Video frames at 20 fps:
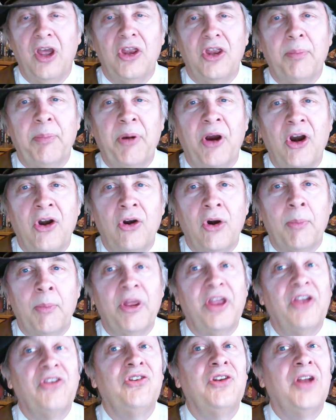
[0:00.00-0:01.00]
the
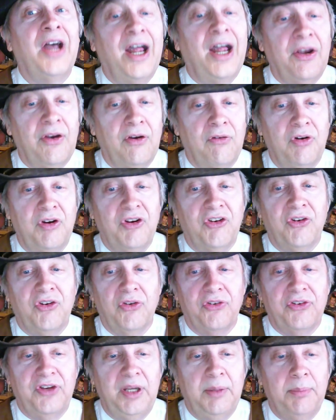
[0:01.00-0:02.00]
paranormal is not
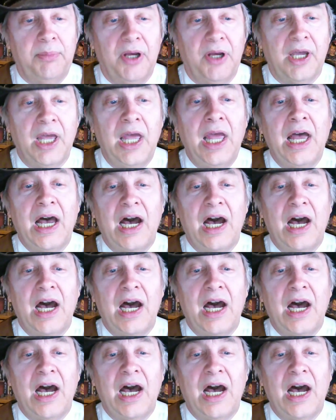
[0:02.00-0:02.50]
traditional steampunk.